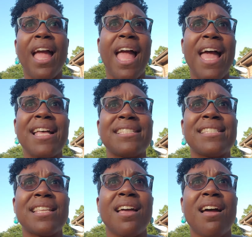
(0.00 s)

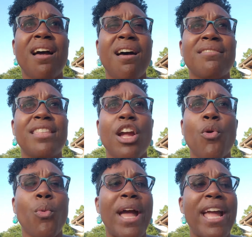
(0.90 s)
as their
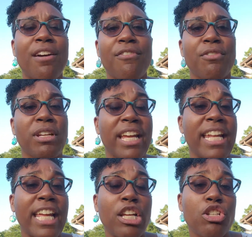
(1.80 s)
way of
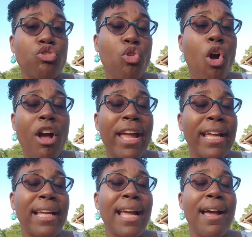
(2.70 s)
getting,
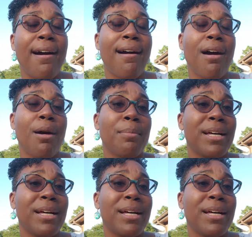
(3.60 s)
drawing um,